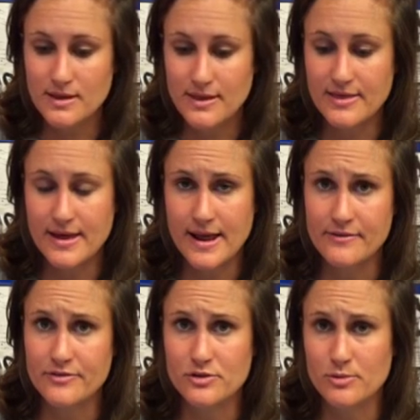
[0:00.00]
They then
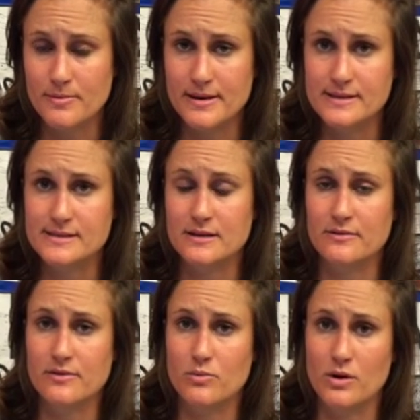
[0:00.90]
have a few more minutes to
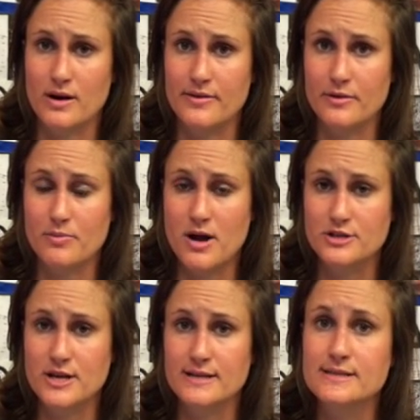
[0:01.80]
work on their
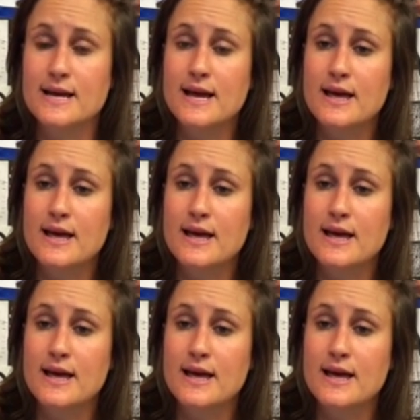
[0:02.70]
project.